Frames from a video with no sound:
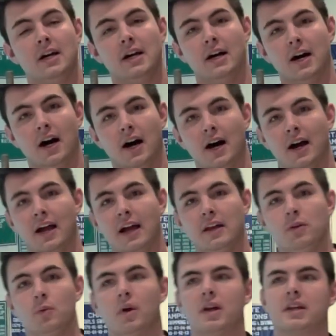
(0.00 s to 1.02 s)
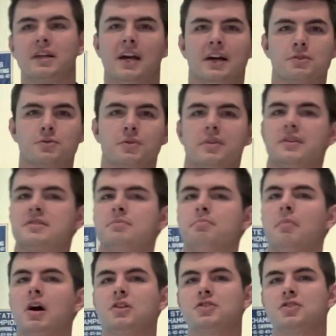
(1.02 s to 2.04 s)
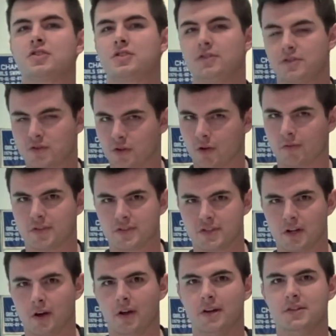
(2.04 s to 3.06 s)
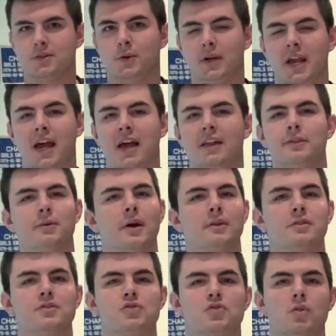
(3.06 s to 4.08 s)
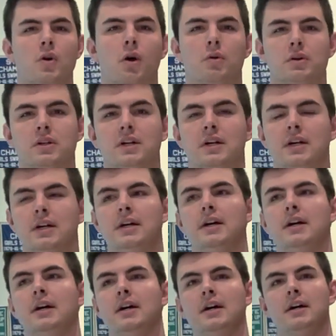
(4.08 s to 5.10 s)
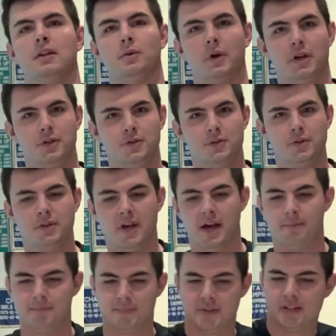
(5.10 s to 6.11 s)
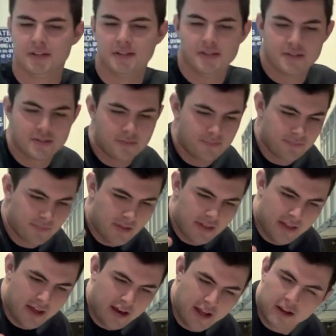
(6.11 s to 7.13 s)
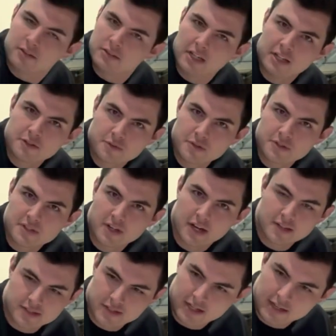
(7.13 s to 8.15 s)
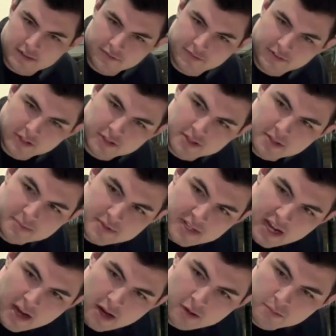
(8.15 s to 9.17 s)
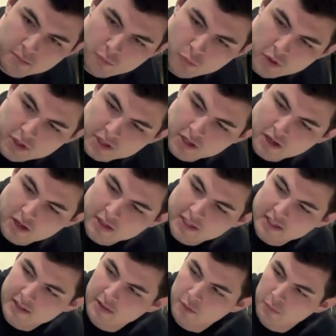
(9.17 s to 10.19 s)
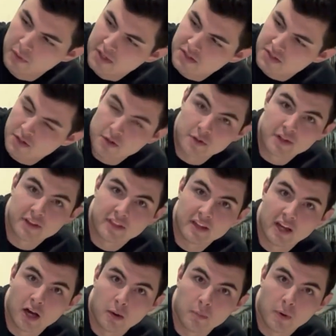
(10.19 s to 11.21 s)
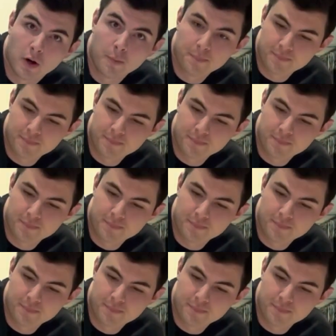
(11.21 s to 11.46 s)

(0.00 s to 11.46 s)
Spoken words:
And you want to catch with as much surface area as you can throughout the stroke. The way you do that is that angle of entry is nice. You got the fingertips down, working on getting the wrist underneath the elbow.